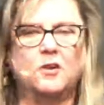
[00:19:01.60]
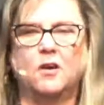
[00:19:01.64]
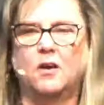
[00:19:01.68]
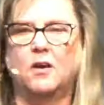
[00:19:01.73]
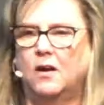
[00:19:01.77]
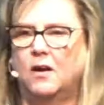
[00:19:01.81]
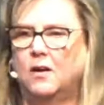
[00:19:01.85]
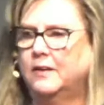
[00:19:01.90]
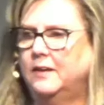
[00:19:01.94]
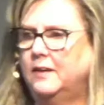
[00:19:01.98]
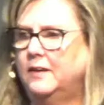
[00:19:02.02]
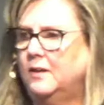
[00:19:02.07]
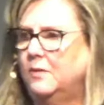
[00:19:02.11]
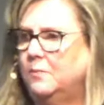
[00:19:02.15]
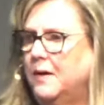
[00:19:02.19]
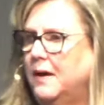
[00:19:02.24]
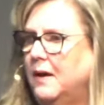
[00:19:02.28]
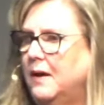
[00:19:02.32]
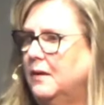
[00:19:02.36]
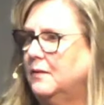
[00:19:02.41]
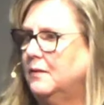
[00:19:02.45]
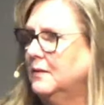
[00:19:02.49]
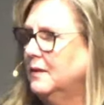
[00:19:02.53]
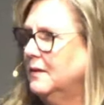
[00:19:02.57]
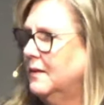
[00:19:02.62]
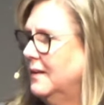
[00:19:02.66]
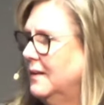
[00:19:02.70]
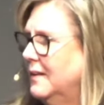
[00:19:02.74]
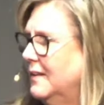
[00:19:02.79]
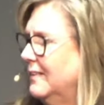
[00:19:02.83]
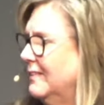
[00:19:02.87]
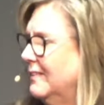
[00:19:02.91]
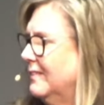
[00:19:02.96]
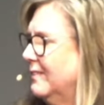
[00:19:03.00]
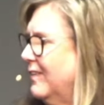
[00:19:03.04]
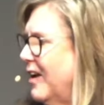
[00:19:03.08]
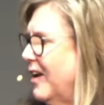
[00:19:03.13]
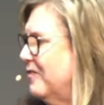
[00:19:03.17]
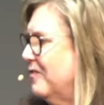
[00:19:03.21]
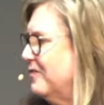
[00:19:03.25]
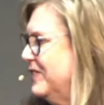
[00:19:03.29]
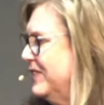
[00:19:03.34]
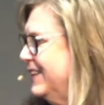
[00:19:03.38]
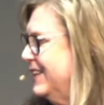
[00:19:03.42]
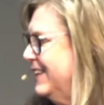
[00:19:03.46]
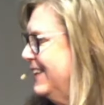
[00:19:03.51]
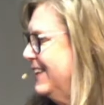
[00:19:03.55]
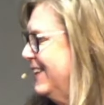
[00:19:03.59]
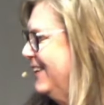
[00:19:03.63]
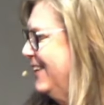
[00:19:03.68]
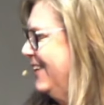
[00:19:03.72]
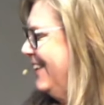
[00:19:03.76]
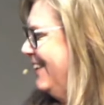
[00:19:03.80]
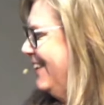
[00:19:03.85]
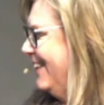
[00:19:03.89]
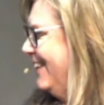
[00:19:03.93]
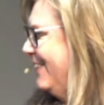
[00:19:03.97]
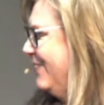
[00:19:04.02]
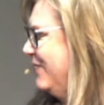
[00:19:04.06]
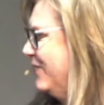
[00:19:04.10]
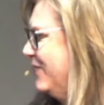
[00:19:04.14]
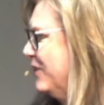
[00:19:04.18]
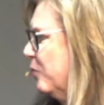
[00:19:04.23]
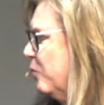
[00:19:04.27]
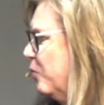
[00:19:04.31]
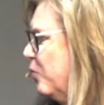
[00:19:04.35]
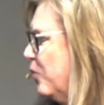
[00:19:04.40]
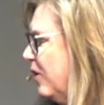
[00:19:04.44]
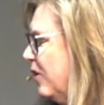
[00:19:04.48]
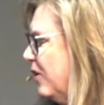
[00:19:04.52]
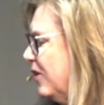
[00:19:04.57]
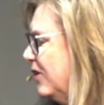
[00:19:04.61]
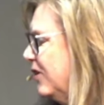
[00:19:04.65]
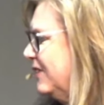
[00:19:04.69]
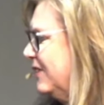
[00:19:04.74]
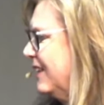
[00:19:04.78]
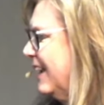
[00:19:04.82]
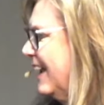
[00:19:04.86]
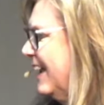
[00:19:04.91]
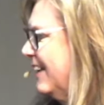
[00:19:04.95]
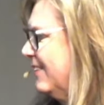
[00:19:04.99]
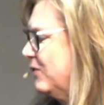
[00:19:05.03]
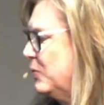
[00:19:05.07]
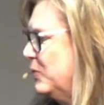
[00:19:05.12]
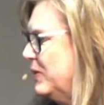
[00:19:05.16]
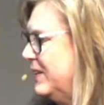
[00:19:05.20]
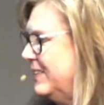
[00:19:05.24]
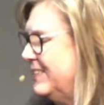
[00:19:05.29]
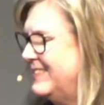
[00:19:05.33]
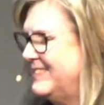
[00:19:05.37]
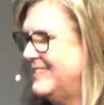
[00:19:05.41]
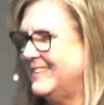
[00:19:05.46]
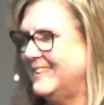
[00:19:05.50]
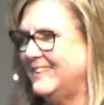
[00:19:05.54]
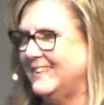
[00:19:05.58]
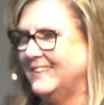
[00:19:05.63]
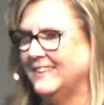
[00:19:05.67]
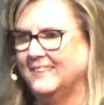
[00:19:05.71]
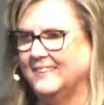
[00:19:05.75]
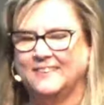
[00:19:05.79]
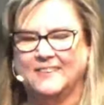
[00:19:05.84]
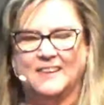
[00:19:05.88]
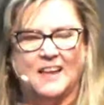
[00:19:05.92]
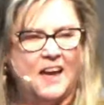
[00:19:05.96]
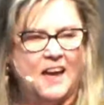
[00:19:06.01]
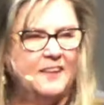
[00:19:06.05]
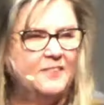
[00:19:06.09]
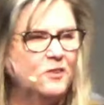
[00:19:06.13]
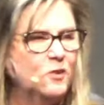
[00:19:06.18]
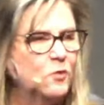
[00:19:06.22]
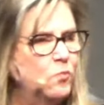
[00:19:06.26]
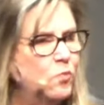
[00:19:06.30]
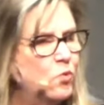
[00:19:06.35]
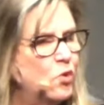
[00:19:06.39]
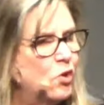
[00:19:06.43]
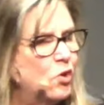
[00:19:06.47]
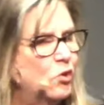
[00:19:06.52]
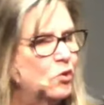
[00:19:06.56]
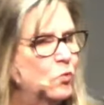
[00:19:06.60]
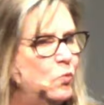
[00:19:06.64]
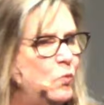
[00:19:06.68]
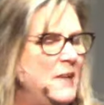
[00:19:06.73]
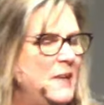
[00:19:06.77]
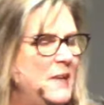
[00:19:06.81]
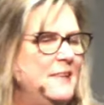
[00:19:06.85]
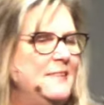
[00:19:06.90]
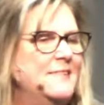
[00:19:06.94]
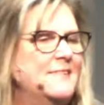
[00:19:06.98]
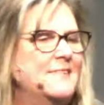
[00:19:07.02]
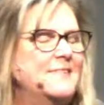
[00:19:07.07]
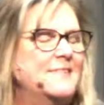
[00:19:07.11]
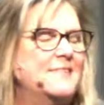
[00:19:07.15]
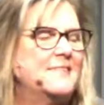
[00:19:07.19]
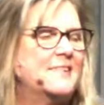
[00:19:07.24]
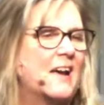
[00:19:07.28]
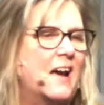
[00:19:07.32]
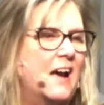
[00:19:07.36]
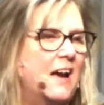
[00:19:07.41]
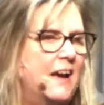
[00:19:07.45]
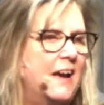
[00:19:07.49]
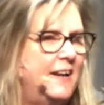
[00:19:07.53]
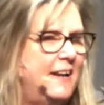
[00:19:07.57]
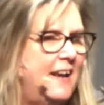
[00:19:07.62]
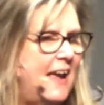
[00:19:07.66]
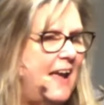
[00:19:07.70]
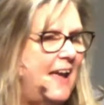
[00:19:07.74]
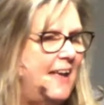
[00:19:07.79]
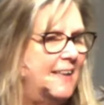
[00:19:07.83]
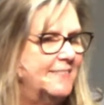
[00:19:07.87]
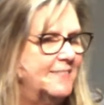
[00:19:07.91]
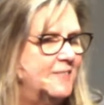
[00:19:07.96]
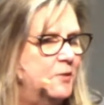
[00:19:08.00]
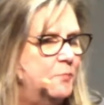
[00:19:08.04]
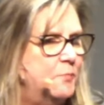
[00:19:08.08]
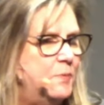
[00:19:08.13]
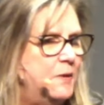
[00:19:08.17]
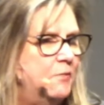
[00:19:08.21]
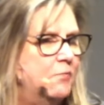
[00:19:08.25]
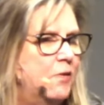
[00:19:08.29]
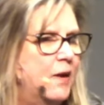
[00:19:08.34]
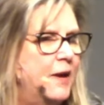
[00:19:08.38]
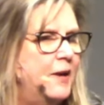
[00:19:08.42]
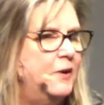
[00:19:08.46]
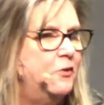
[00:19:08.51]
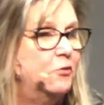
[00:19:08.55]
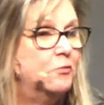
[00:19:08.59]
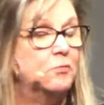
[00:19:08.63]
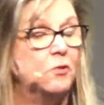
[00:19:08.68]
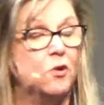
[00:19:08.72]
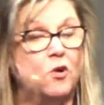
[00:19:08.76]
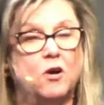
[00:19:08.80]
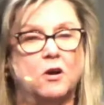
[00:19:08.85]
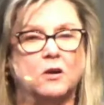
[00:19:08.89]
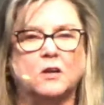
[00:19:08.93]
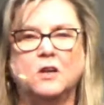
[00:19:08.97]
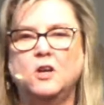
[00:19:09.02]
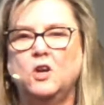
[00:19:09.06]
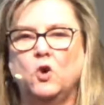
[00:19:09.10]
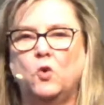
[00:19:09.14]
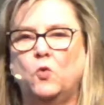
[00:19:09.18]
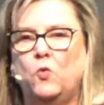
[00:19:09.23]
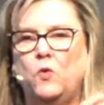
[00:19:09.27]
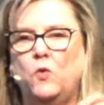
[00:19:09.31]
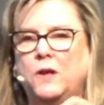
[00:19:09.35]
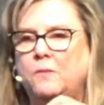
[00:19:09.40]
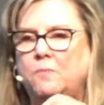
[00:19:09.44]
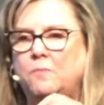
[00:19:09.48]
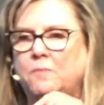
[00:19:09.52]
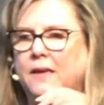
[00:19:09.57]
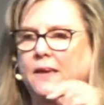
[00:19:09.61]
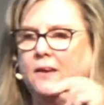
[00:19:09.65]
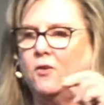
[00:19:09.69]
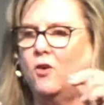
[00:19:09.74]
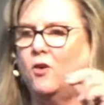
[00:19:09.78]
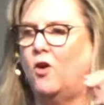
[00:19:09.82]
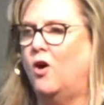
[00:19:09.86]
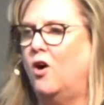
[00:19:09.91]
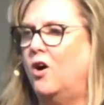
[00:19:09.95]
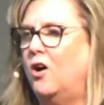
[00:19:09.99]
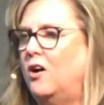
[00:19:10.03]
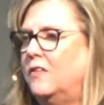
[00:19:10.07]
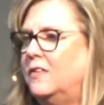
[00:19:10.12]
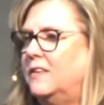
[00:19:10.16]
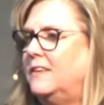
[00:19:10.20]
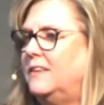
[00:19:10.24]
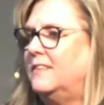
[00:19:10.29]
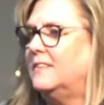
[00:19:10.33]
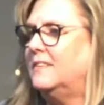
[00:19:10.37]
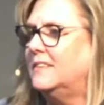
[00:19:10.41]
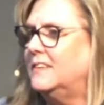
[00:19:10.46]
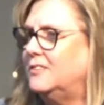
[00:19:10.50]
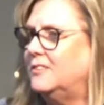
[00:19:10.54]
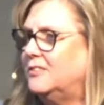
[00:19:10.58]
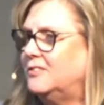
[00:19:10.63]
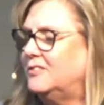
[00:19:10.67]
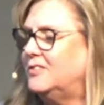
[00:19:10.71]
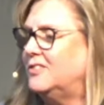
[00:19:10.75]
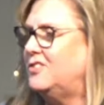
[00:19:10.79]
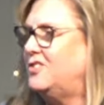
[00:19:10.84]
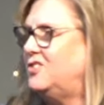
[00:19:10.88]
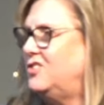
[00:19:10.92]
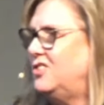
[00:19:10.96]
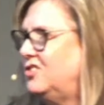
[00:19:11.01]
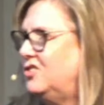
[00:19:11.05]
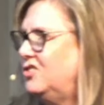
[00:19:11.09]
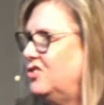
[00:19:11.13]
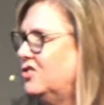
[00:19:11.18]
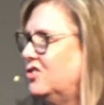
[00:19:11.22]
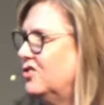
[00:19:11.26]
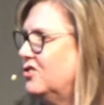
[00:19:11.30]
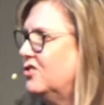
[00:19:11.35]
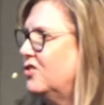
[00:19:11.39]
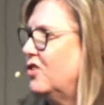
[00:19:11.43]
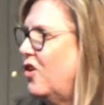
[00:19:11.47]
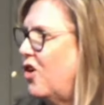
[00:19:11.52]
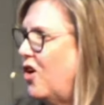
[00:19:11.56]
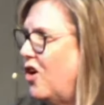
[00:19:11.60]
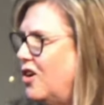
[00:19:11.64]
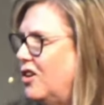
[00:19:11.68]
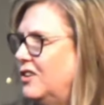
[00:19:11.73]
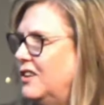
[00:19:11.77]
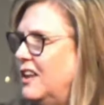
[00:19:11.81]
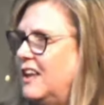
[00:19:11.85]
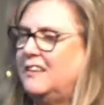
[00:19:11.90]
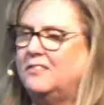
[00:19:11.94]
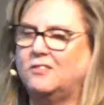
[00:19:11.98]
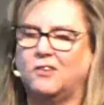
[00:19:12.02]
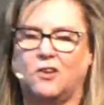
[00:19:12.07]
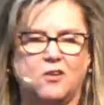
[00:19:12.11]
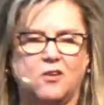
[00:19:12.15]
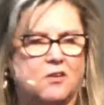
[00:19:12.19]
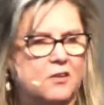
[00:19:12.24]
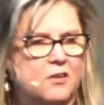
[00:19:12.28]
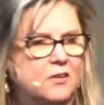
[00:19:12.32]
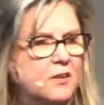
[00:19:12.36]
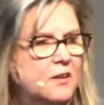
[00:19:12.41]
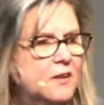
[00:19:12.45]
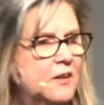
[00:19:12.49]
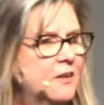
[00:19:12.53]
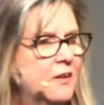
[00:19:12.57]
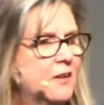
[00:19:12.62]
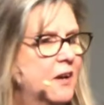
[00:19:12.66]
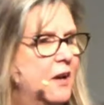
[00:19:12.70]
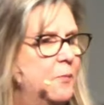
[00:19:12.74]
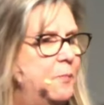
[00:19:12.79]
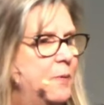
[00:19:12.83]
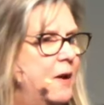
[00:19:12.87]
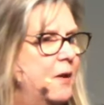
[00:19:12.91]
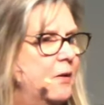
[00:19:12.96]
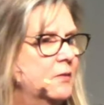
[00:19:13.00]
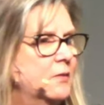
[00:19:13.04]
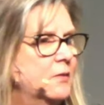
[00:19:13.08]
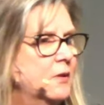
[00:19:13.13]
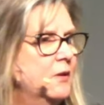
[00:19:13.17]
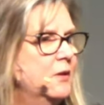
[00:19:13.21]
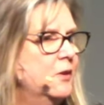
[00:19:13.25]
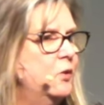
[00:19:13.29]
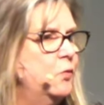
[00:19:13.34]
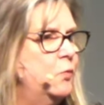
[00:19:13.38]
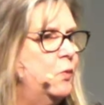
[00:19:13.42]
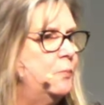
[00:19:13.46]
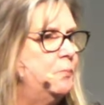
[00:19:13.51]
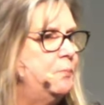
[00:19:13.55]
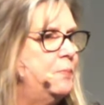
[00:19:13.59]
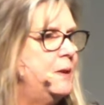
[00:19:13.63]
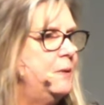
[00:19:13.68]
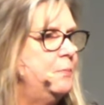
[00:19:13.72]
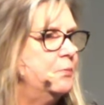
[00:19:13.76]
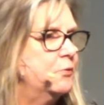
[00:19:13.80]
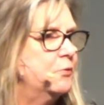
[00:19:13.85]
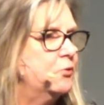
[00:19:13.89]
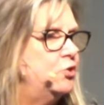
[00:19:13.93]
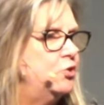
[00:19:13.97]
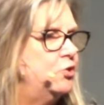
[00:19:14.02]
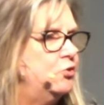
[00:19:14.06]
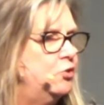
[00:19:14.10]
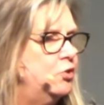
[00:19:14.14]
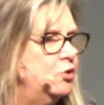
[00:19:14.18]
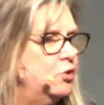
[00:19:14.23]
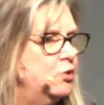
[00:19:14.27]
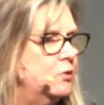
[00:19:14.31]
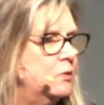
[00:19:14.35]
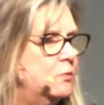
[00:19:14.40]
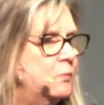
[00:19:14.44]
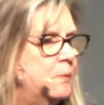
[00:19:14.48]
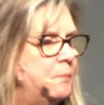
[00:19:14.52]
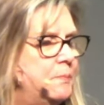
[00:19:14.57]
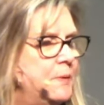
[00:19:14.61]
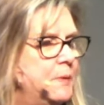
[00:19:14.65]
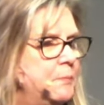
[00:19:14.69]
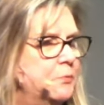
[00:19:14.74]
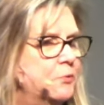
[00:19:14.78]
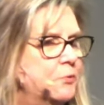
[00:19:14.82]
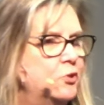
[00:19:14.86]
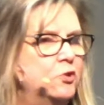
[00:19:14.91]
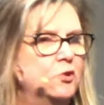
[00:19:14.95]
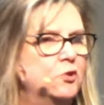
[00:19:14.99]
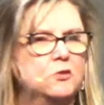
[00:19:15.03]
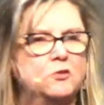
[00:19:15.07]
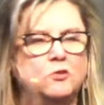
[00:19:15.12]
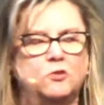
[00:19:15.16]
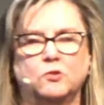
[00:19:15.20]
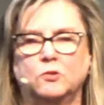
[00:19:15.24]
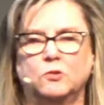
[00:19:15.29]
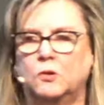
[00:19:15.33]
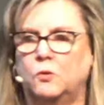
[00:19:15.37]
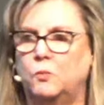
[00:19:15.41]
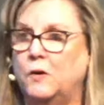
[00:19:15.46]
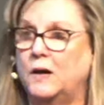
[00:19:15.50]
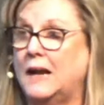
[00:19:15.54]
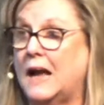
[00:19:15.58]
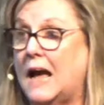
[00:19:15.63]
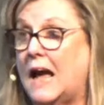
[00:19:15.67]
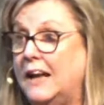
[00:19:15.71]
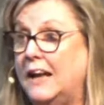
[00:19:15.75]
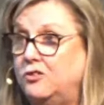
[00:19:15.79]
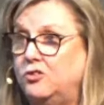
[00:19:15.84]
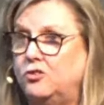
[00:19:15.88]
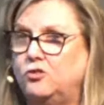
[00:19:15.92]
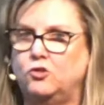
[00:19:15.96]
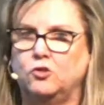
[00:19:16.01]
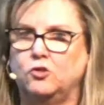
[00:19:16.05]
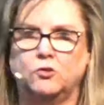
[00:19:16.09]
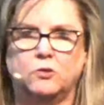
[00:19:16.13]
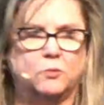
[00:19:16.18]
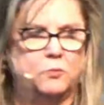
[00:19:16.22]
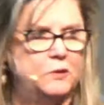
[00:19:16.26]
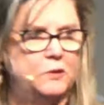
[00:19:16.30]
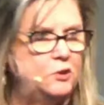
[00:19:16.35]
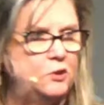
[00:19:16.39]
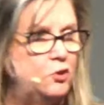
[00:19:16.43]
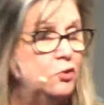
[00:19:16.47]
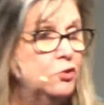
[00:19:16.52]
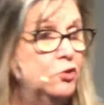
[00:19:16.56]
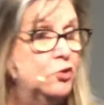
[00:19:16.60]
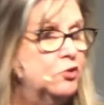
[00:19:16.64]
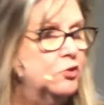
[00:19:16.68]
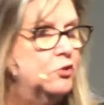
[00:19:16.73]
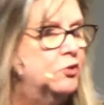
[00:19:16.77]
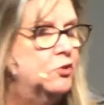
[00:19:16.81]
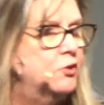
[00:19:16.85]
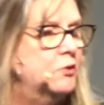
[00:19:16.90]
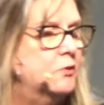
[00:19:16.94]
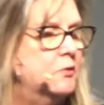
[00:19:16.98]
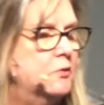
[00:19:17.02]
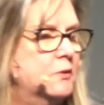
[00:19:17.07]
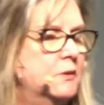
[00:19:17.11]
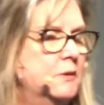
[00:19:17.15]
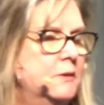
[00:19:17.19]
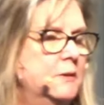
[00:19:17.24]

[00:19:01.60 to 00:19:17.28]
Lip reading: talking about loving the world as we see it, not the world we decide has to be right or wrong. We make all these little decisions all day long about what people should do and what people shouldn't do, or what I should do or what you should do.